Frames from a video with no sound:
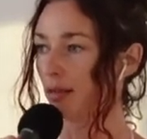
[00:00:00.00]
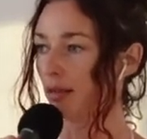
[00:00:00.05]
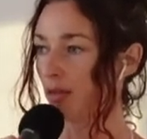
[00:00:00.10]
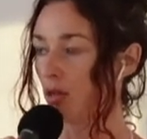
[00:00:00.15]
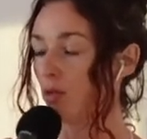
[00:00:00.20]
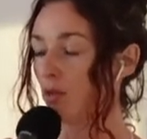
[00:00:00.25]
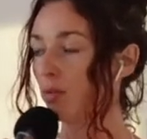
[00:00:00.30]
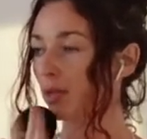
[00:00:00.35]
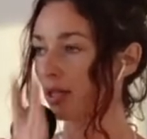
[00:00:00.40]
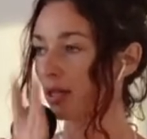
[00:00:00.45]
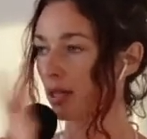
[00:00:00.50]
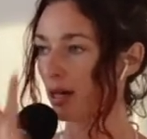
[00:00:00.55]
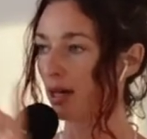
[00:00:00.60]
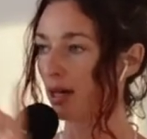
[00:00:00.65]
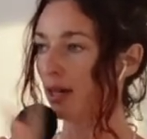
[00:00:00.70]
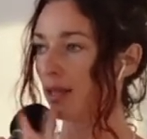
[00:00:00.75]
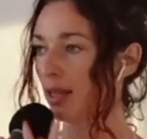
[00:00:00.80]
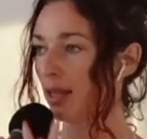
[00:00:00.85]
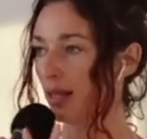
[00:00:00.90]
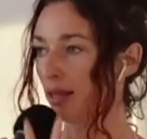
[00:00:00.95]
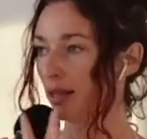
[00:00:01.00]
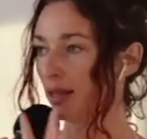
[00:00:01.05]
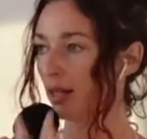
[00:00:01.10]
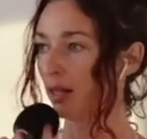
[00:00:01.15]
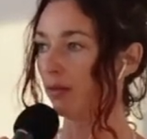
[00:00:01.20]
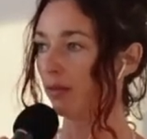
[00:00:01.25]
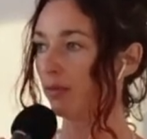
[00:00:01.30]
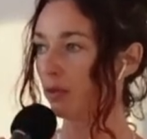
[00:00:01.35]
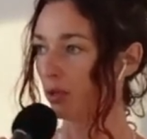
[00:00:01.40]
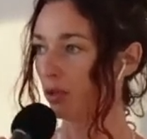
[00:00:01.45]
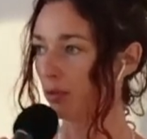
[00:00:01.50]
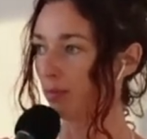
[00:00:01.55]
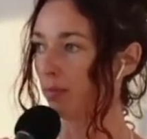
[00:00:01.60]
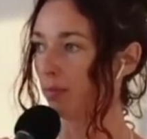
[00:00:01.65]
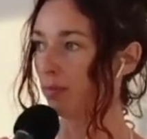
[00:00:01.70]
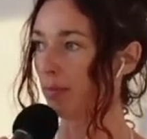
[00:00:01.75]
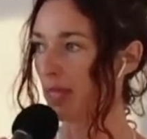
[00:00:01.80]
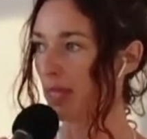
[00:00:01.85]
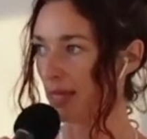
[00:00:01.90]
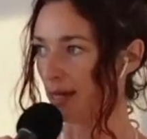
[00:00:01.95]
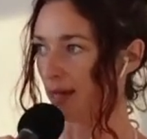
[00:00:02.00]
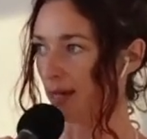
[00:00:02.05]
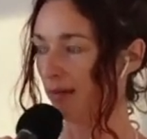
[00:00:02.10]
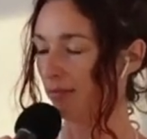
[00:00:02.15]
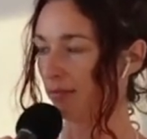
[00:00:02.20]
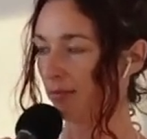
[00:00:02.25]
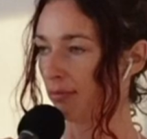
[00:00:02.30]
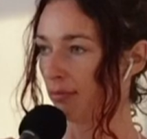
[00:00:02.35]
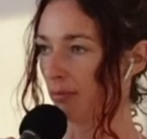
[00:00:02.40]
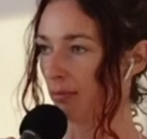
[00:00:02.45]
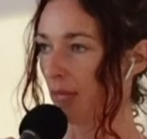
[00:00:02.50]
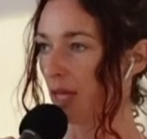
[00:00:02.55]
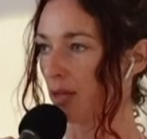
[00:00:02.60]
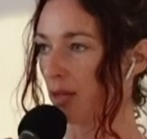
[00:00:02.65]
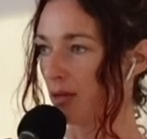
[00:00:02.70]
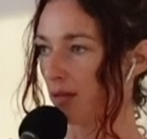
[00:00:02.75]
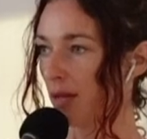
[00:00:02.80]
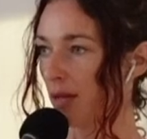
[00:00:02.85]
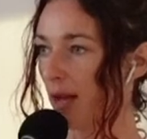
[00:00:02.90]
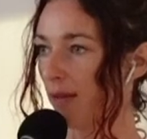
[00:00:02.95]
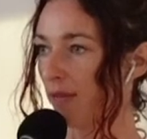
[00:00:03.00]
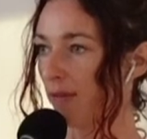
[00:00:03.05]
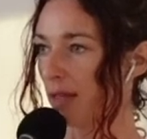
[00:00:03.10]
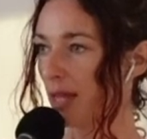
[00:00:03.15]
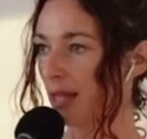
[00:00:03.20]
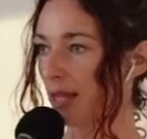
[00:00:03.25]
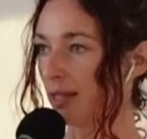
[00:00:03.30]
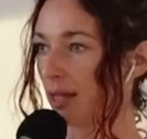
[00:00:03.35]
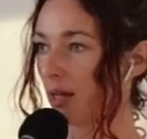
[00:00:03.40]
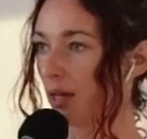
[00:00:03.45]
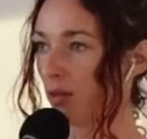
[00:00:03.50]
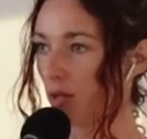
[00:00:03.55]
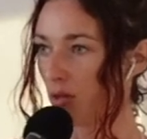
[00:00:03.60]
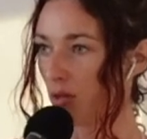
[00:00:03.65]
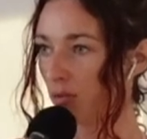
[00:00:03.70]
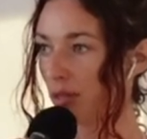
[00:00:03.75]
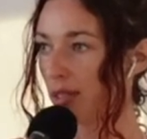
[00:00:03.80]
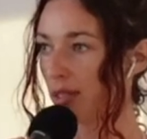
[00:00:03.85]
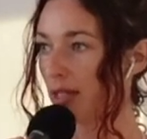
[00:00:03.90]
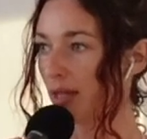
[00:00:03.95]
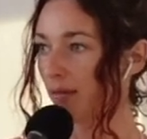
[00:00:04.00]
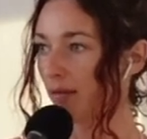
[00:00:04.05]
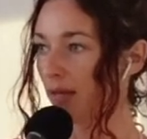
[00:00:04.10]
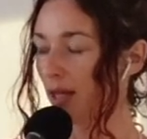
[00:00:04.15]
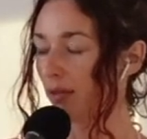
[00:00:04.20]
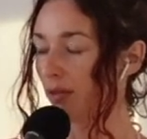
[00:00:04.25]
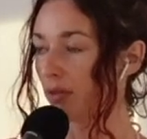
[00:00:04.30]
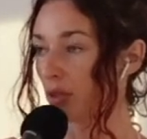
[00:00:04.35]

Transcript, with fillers: You were taught that love should be in your life, and that's how you receive love.